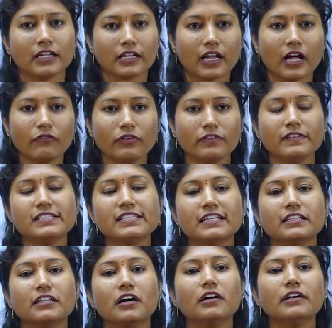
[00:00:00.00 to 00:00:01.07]
Now we will see
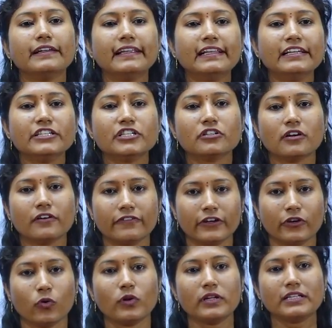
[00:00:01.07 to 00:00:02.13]
the deletion of a
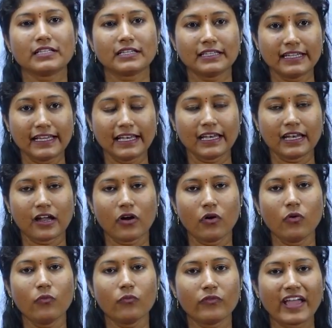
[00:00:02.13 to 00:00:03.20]
node. Till
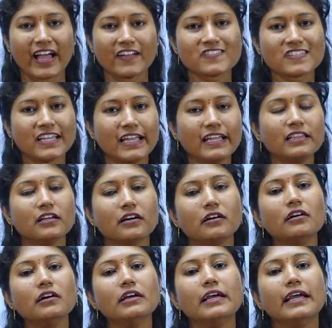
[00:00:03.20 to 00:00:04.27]
now we have seen
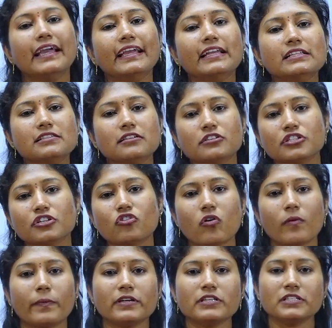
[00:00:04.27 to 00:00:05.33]
the insertion
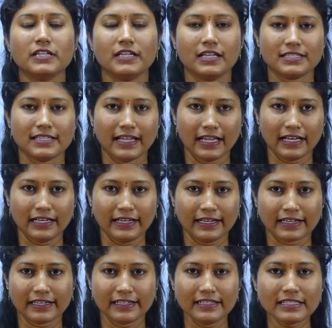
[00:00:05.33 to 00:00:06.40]
operation in a single
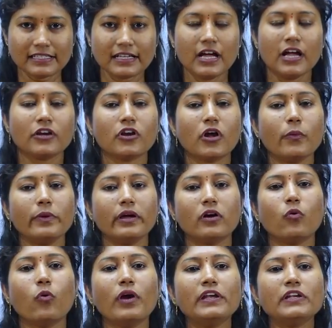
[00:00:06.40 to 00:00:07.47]
linked list. Now we are
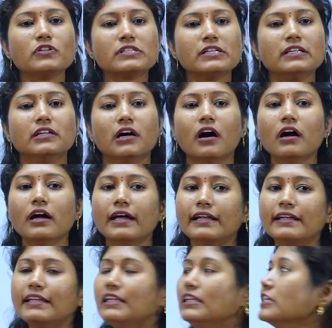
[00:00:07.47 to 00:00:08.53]
going to see the
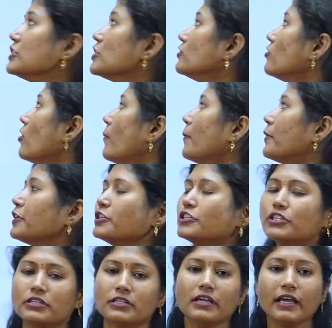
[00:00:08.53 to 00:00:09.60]
deletion
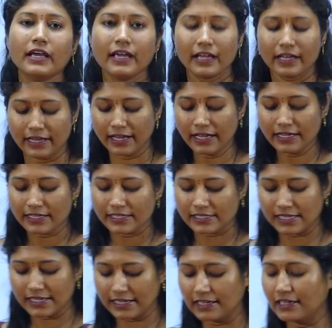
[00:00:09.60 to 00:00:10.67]
operation in a
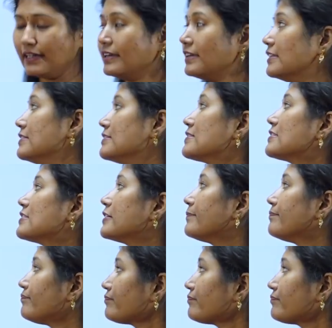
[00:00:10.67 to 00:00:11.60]
single linked list.